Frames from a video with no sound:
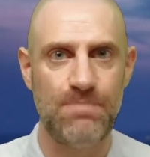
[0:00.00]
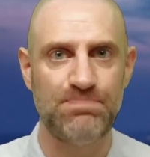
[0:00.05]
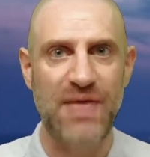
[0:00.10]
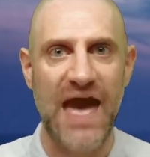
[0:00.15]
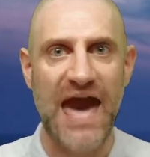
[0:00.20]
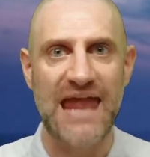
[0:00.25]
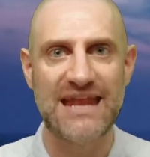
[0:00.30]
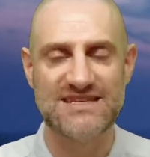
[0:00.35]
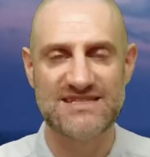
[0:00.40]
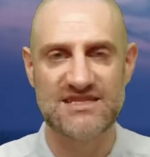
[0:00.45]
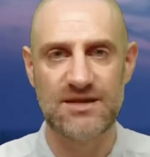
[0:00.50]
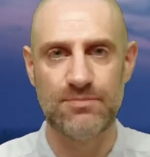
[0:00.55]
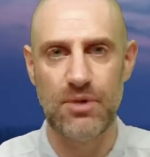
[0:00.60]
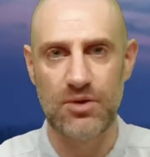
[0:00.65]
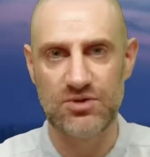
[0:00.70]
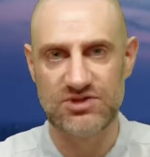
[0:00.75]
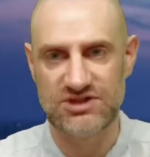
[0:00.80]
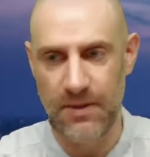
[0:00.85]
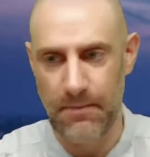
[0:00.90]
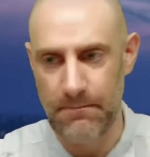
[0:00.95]
That is the
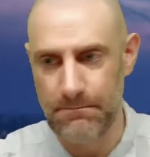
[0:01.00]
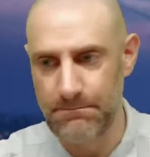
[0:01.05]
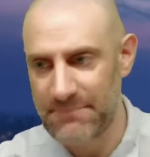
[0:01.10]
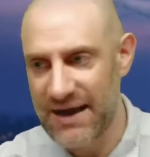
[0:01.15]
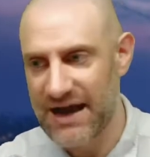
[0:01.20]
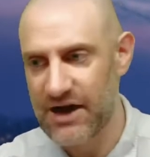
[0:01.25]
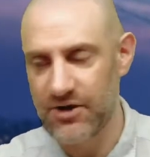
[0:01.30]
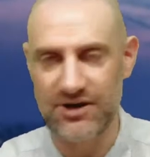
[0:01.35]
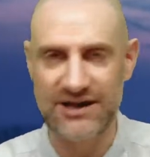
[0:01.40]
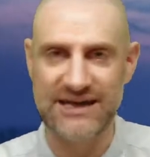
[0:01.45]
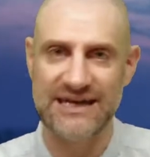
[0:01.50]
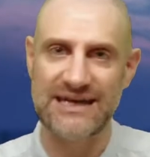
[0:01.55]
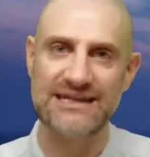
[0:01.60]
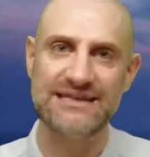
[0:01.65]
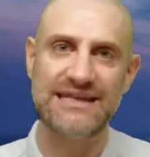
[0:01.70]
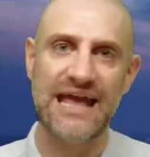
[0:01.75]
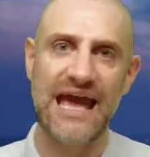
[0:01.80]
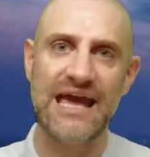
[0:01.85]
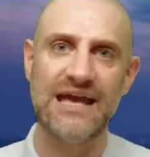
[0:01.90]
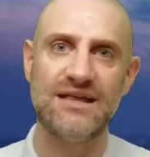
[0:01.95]
most
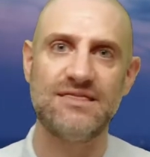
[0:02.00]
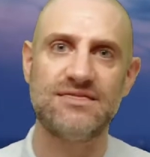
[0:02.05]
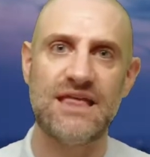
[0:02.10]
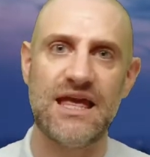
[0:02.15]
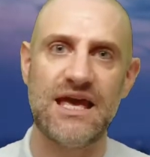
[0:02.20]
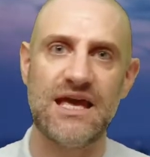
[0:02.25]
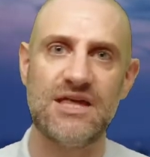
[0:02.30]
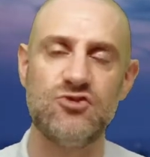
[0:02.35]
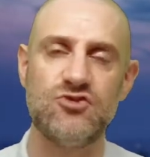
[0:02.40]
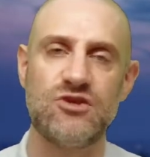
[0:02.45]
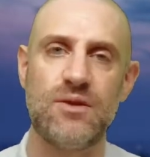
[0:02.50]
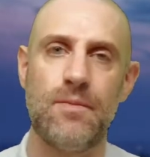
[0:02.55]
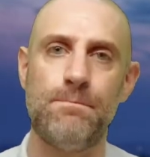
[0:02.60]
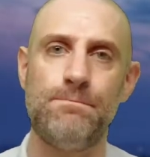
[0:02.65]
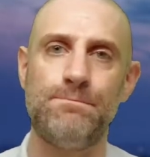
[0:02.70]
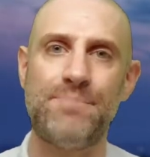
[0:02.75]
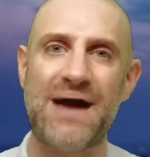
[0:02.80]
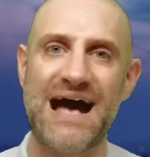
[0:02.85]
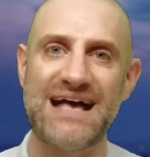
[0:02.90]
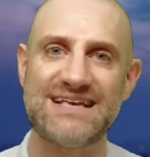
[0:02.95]
American dang thing you can
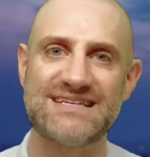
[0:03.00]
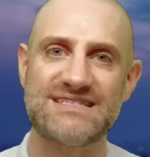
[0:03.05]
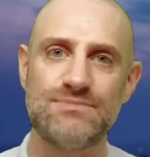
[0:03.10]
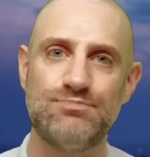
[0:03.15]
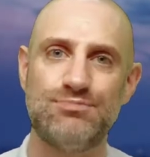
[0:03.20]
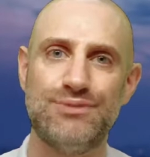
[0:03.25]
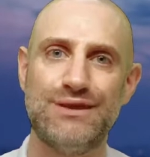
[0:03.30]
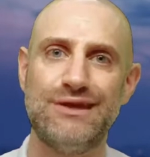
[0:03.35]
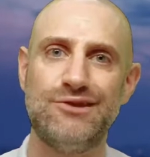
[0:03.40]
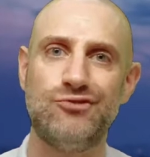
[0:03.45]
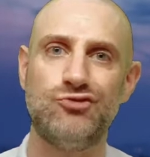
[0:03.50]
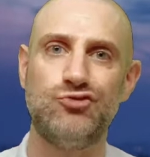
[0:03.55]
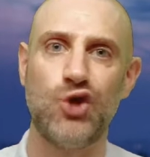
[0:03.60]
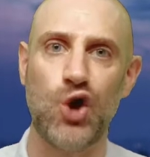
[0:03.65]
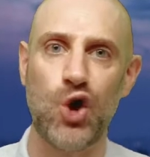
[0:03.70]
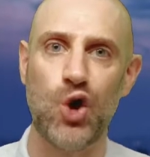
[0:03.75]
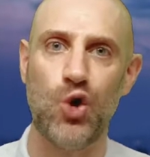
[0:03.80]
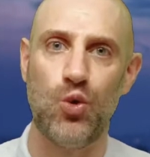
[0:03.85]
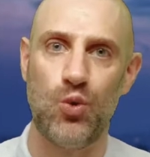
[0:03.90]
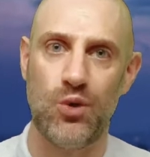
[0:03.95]
possibly
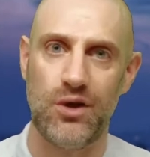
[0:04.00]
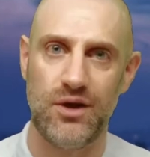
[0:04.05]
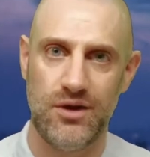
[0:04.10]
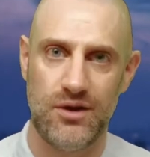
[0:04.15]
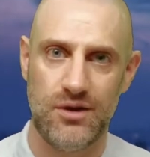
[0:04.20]
do.